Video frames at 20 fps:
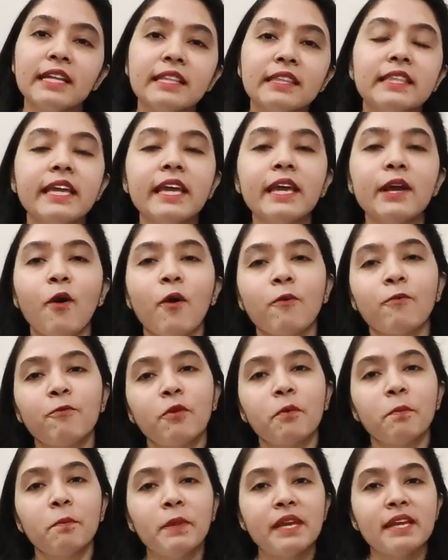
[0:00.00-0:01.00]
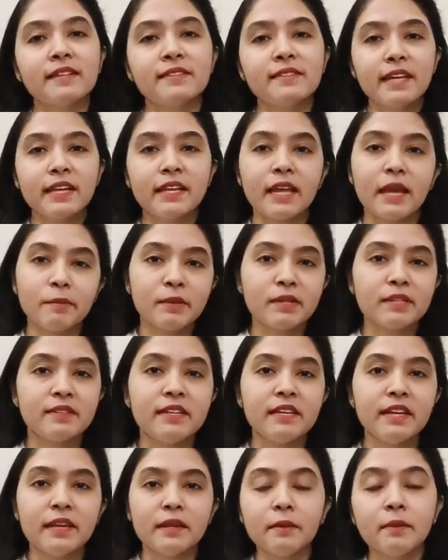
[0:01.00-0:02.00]
they opt for BSc and
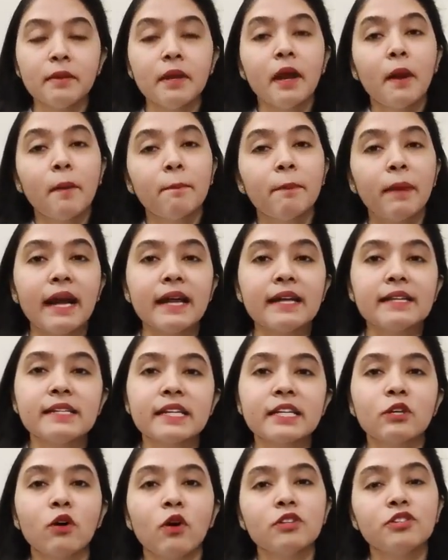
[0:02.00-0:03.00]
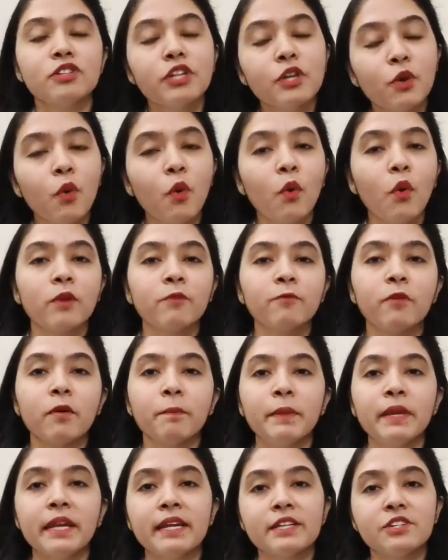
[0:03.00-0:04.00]
MSc in biotechnology, go on for
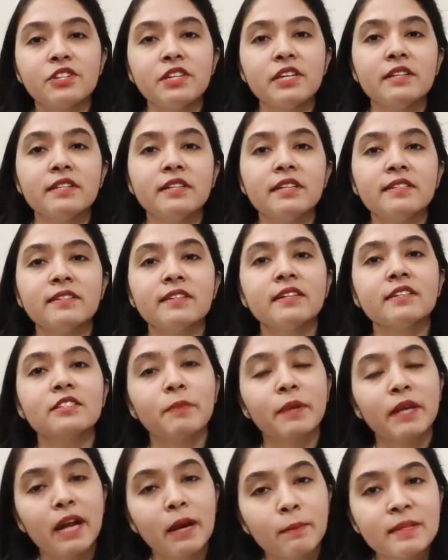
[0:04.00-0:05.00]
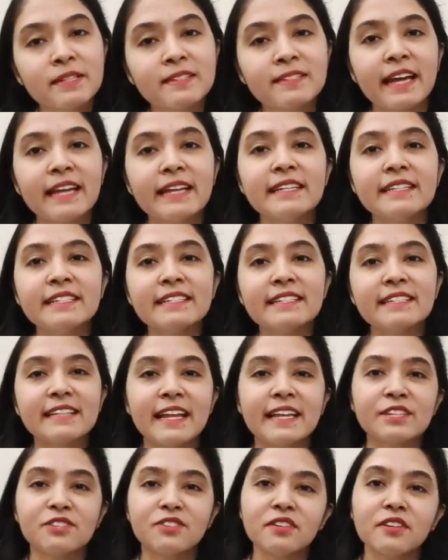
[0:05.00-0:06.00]
PhD research, become a scientist,
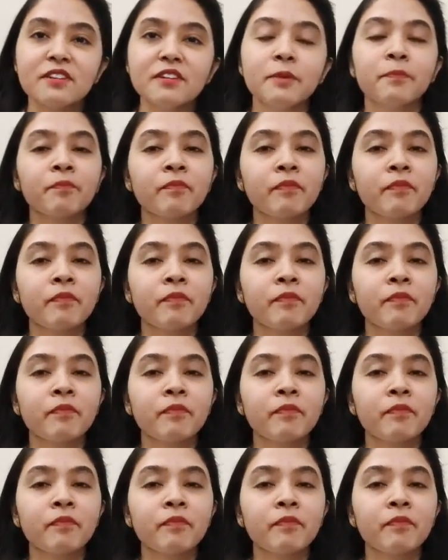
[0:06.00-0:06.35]
lecturer,